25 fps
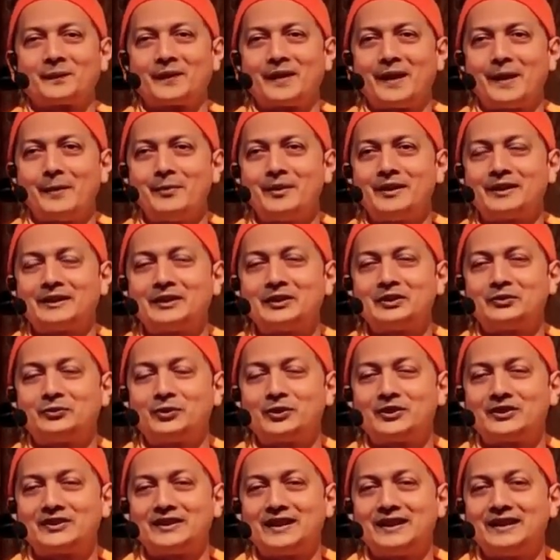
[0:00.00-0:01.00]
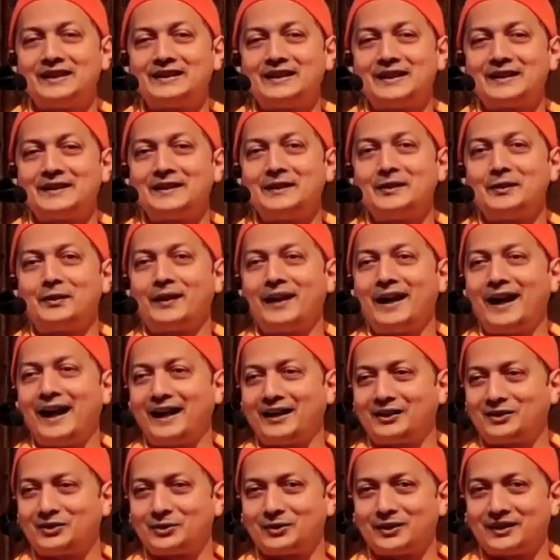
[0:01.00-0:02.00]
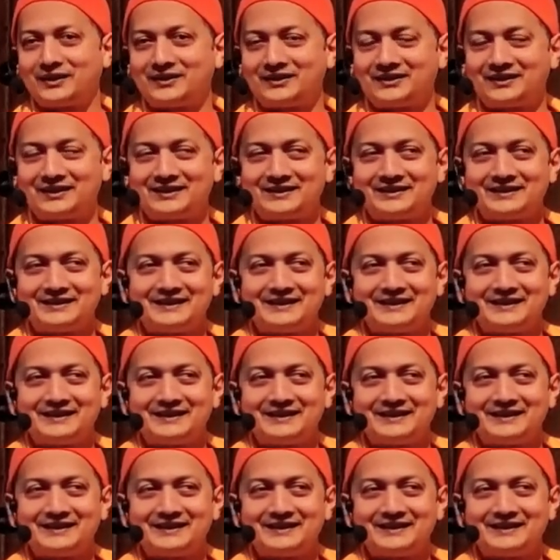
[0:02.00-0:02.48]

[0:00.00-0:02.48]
Americans would say getting your act together.